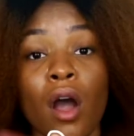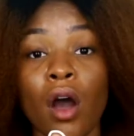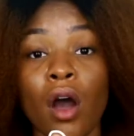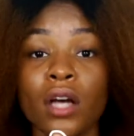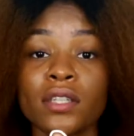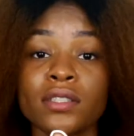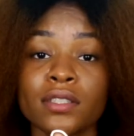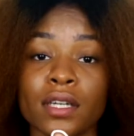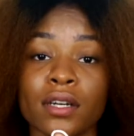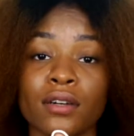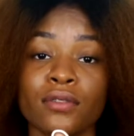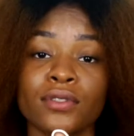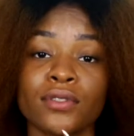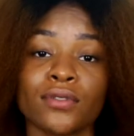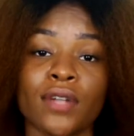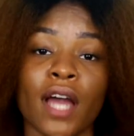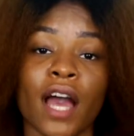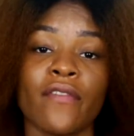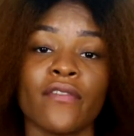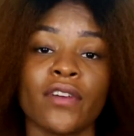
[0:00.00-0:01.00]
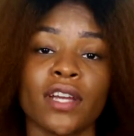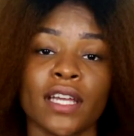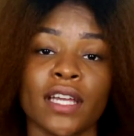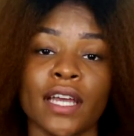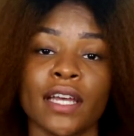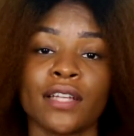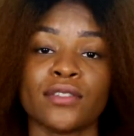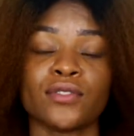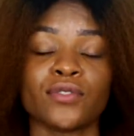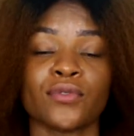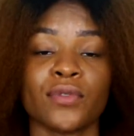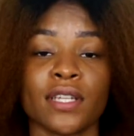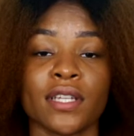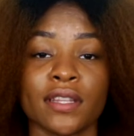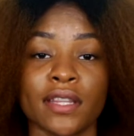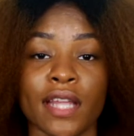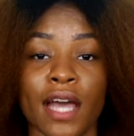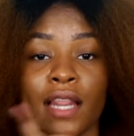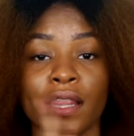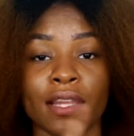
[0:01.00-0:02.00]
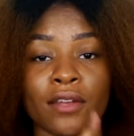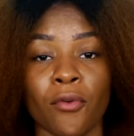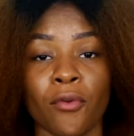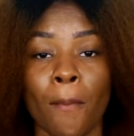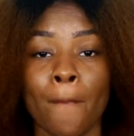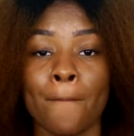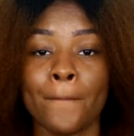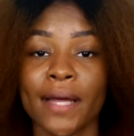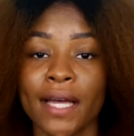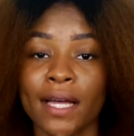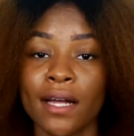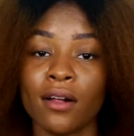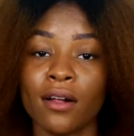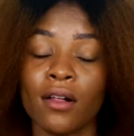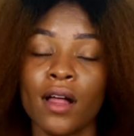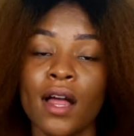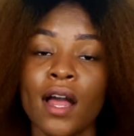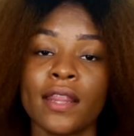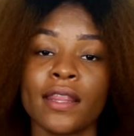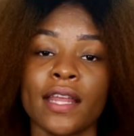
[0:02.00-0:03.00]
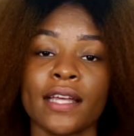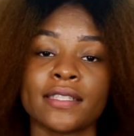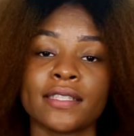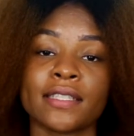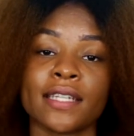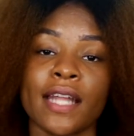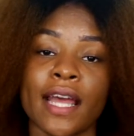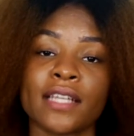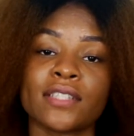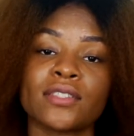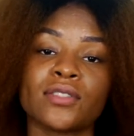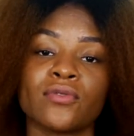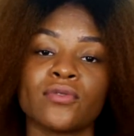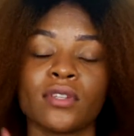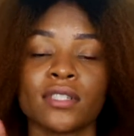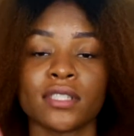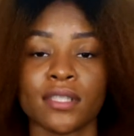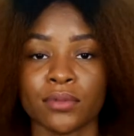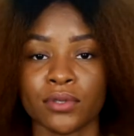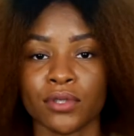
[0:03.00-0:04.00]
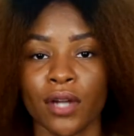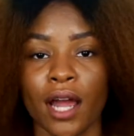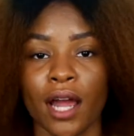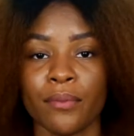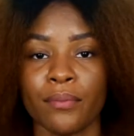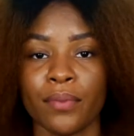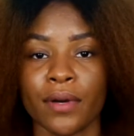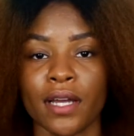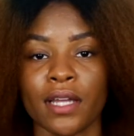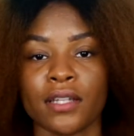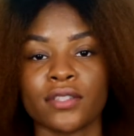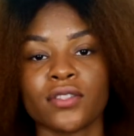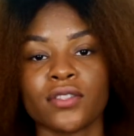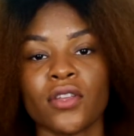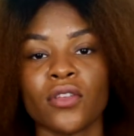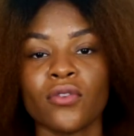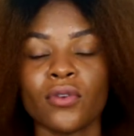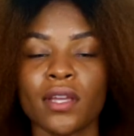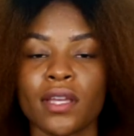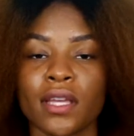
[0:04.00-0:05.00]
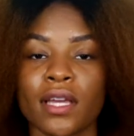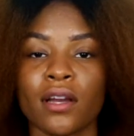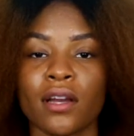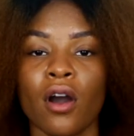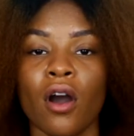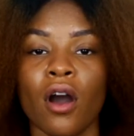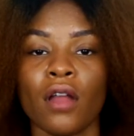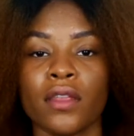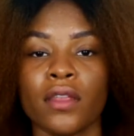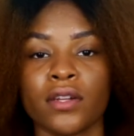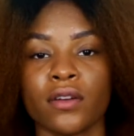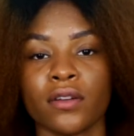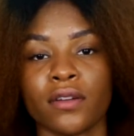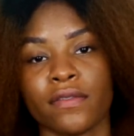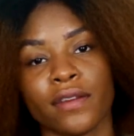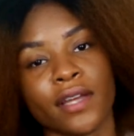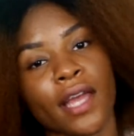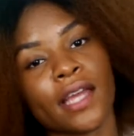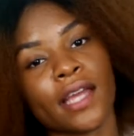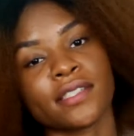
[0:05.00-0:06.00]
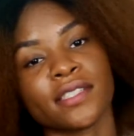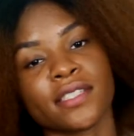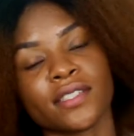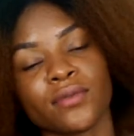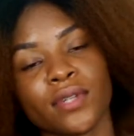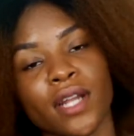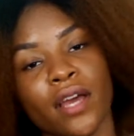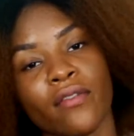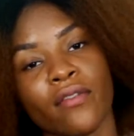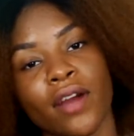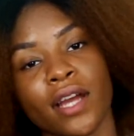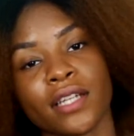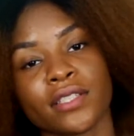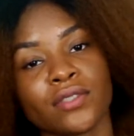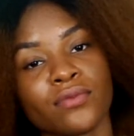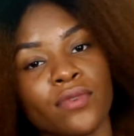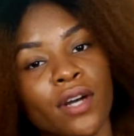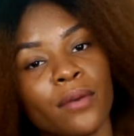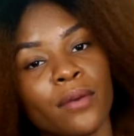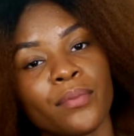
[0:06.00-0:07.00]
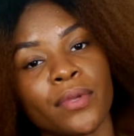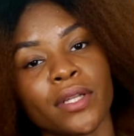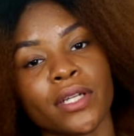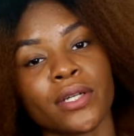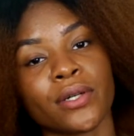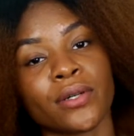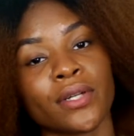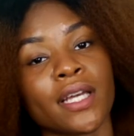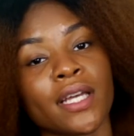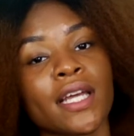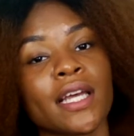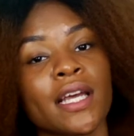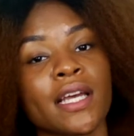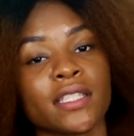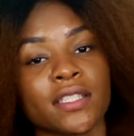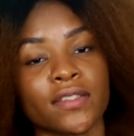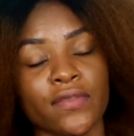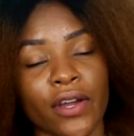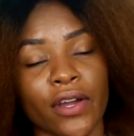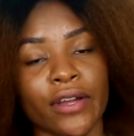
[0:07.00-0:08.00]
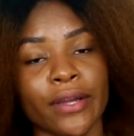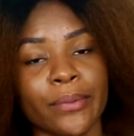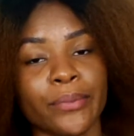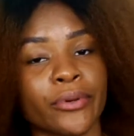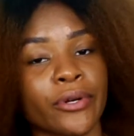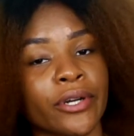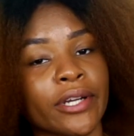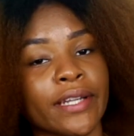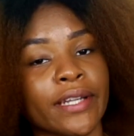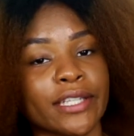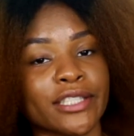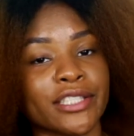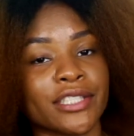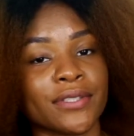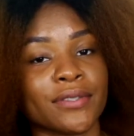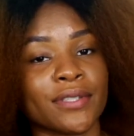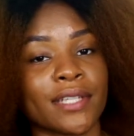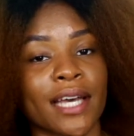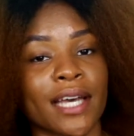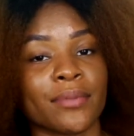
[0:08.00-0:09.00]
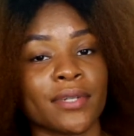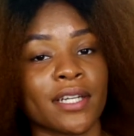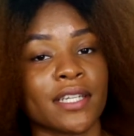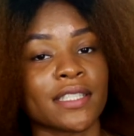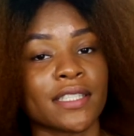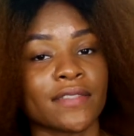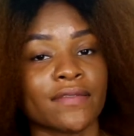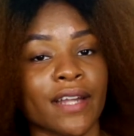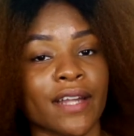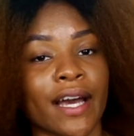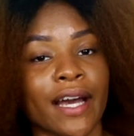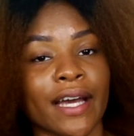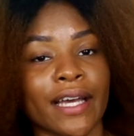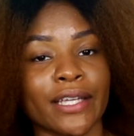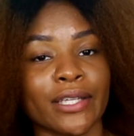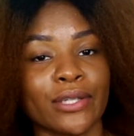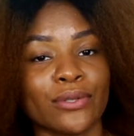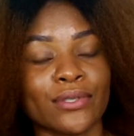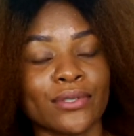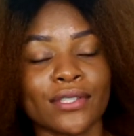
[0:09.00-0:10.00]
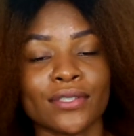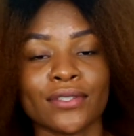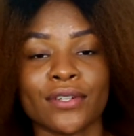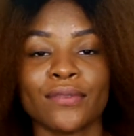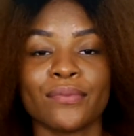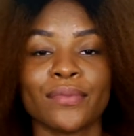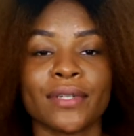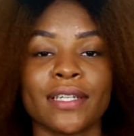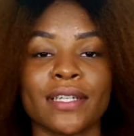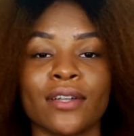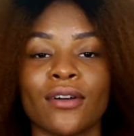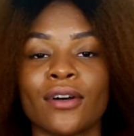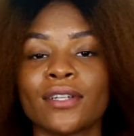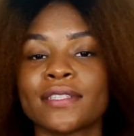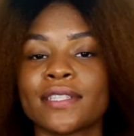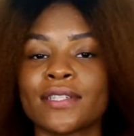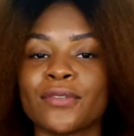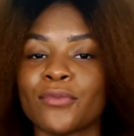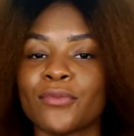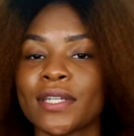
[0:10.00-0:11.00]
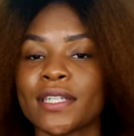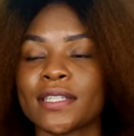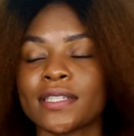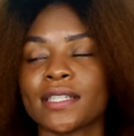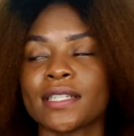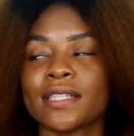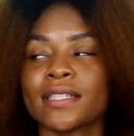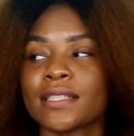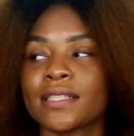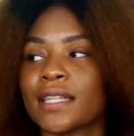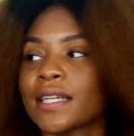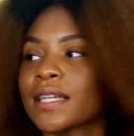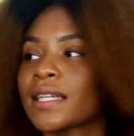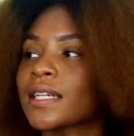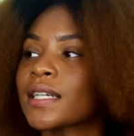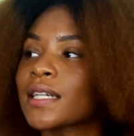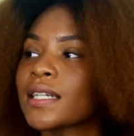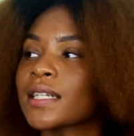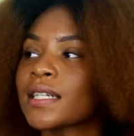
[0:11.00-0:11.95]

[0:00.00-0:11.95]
Also, do not forget to hit that little bell that's next to the subscribe button so you can get all the notifications whenever I do upload. It's very important that you do that, because if not, you're just gonna be lost in the wind, sis. Like,